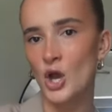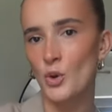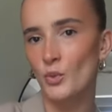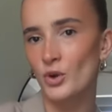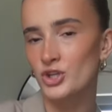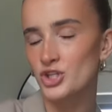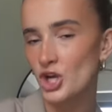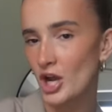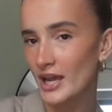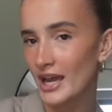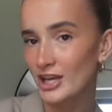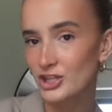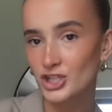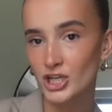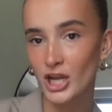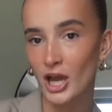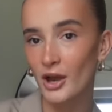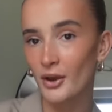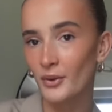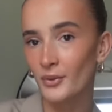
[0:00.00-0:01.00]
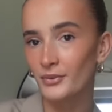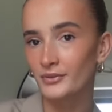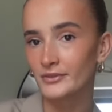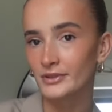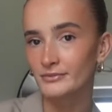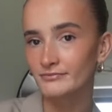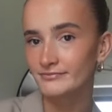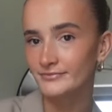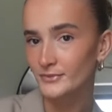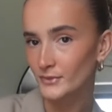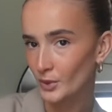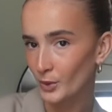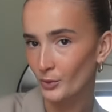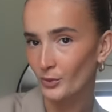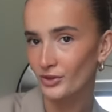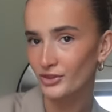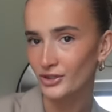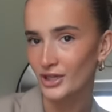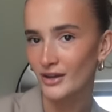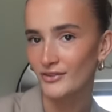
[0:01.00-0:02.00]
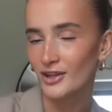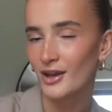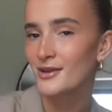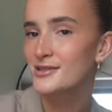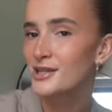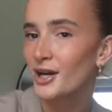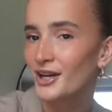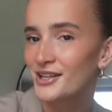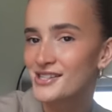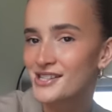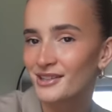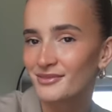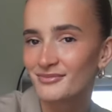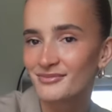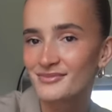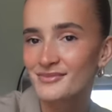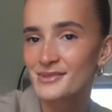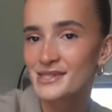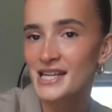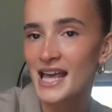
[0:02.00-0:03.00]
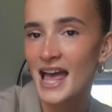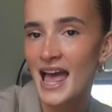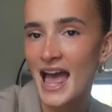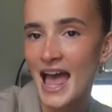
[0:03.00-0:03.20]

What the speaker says: which I actually own all three of those items.